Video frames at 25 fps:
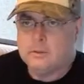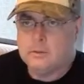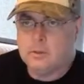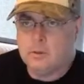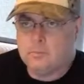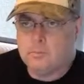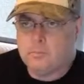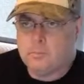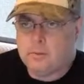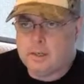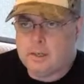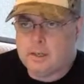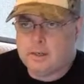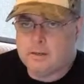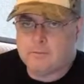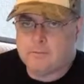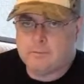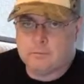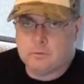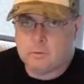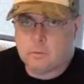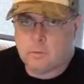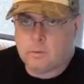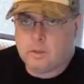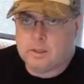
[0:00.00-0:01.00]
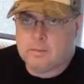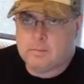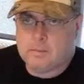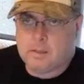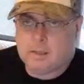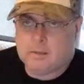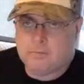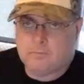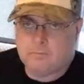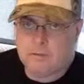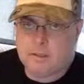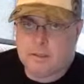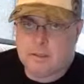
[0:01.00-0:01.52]
Don't put out a
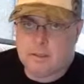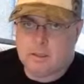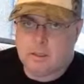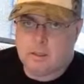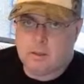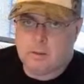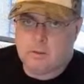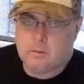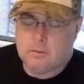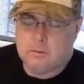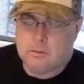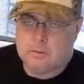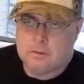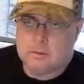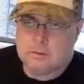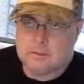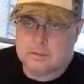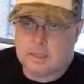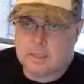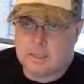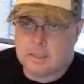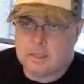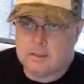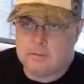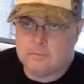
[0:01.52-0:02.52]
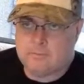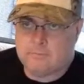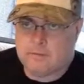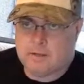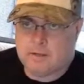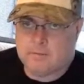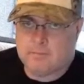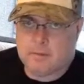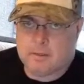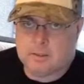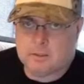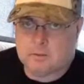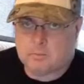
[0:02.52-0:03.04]
20-minute video to say
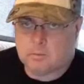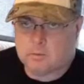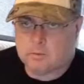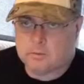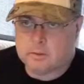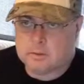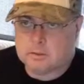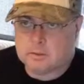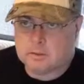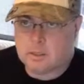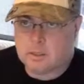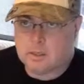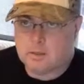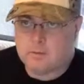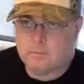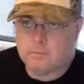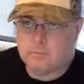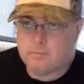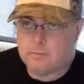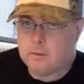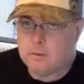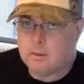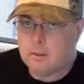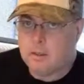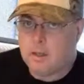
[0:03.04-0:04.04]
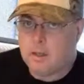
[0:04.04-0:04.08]
5 minutes worth of stuff.